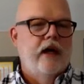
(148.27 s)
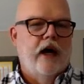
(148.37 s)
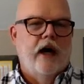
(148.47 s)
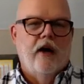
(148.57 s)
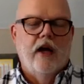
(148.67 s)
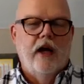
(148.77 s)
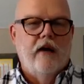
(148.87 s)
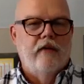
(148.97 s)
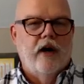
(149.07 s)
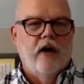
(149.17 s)
I'll
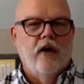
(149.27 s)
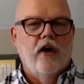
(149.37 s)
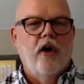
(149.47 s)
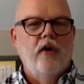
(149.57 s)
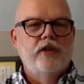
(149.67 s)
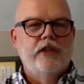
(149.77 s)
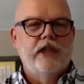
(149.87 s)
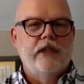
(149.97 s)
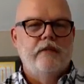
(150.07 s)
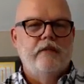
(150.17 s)
have our host
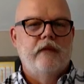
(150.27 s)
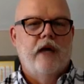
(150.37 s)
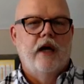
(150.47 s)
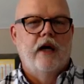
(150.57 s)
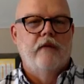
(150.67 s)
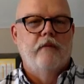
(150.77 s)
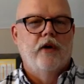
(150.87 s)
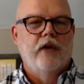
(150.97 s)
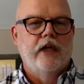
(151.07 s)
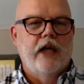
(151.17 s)
team
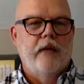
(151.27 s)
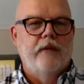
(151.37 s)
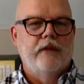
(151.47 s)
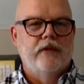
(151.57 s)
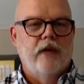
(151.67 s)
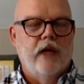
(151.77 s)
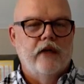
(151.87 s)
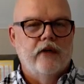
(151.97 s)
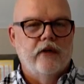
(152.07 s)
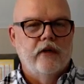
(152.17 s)
multi-campus
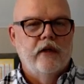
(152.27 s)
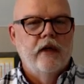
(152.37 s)
director.